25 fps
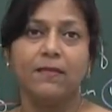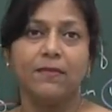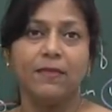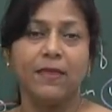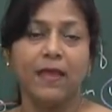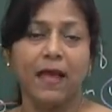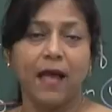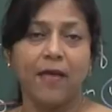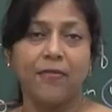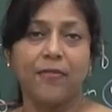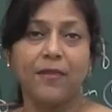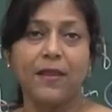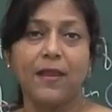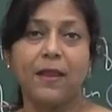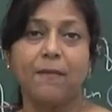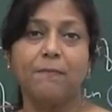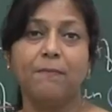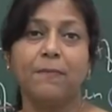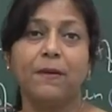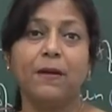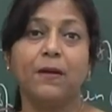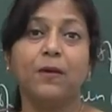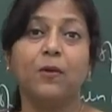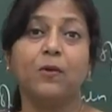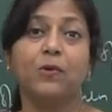the other
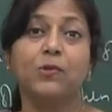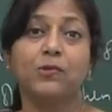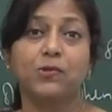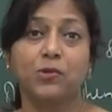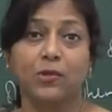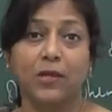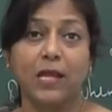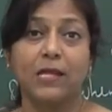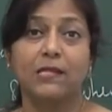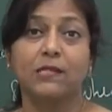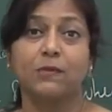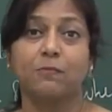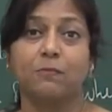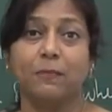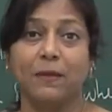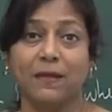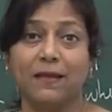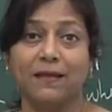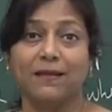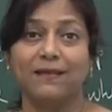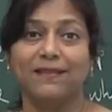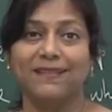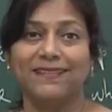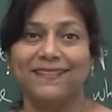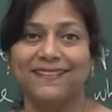number also gets
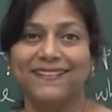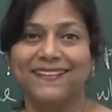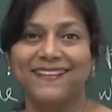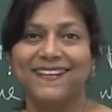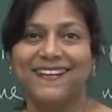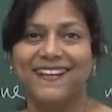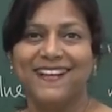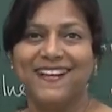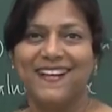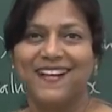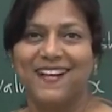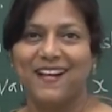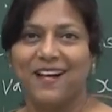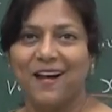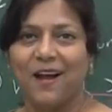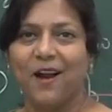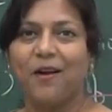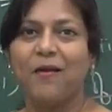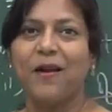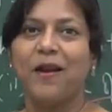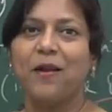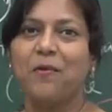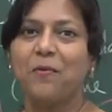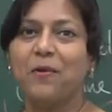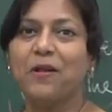bigger. All
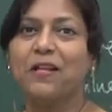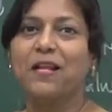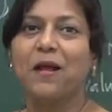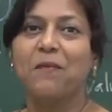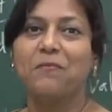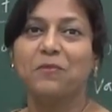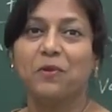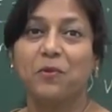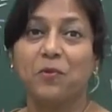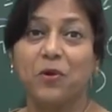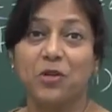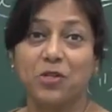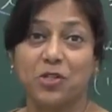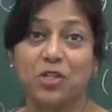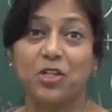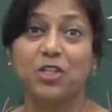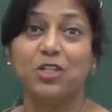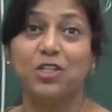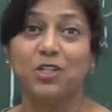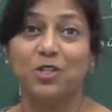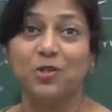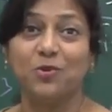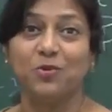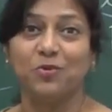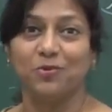right, we'll come to question
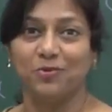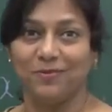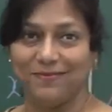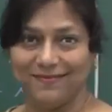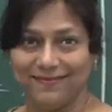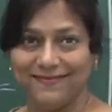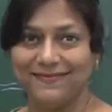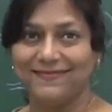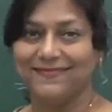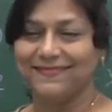two.